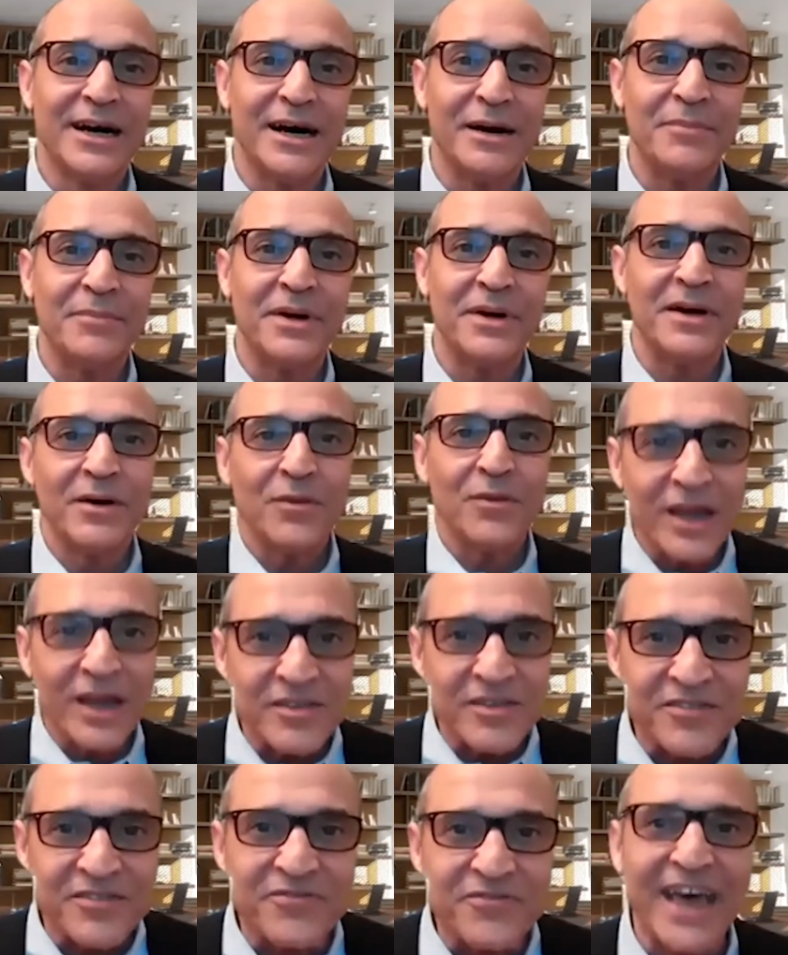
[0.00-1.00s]

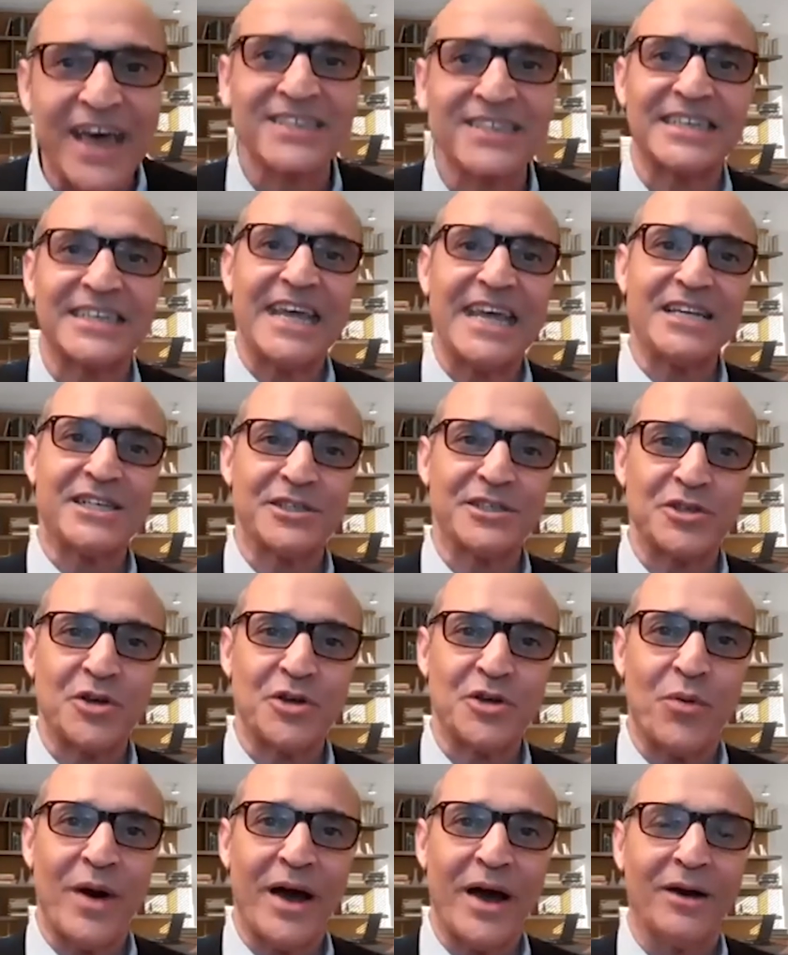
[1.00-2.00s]
as
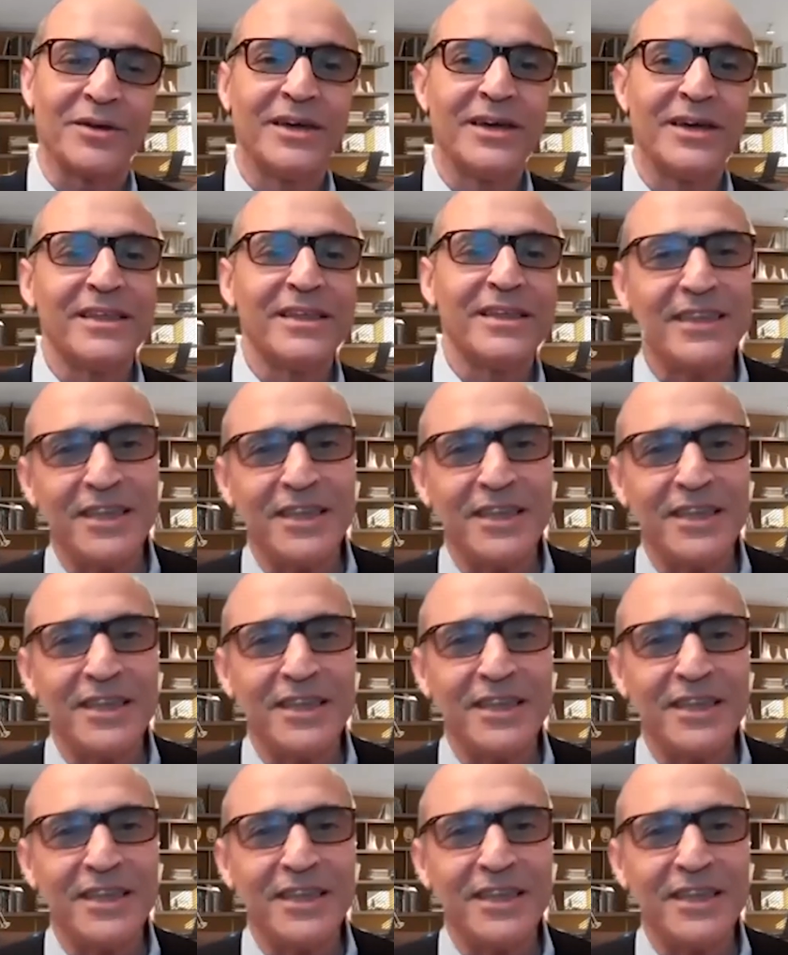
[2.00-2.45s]
vaccinations go out.